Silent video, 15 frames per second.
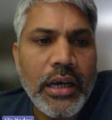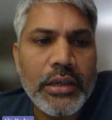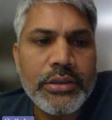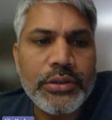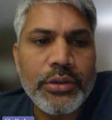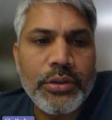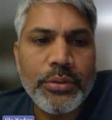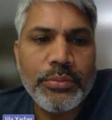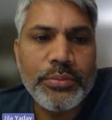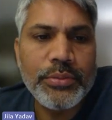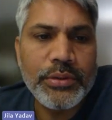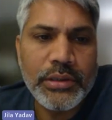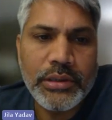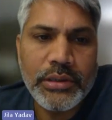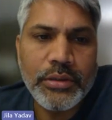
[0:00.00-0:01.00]
So
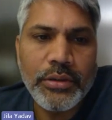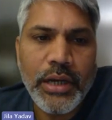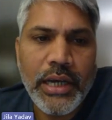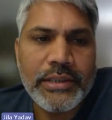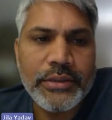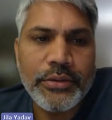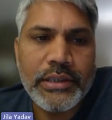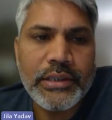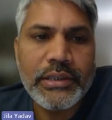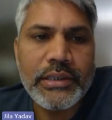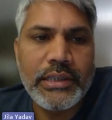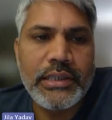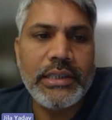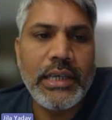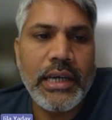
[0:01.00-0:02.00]
as you can
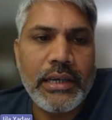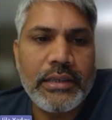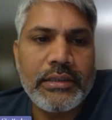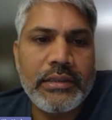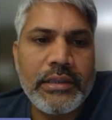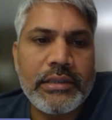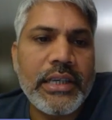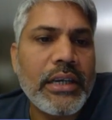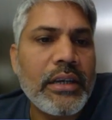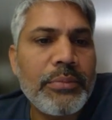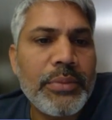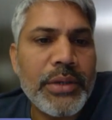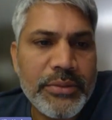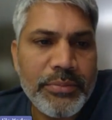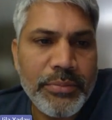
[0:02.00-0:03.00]
see that the setup
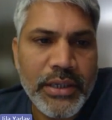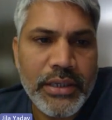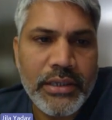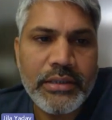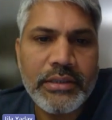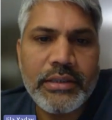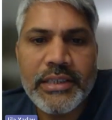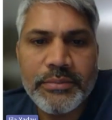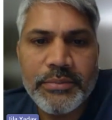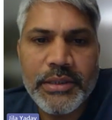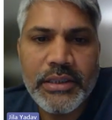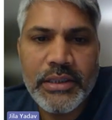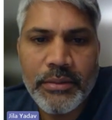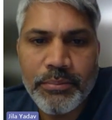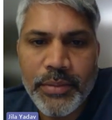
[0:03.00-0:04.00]
experience has been
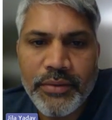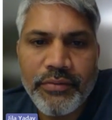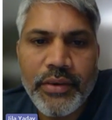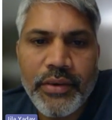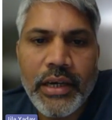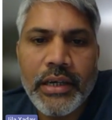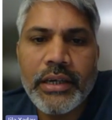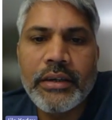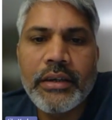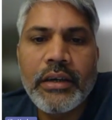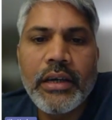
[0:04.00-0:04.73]
simplified.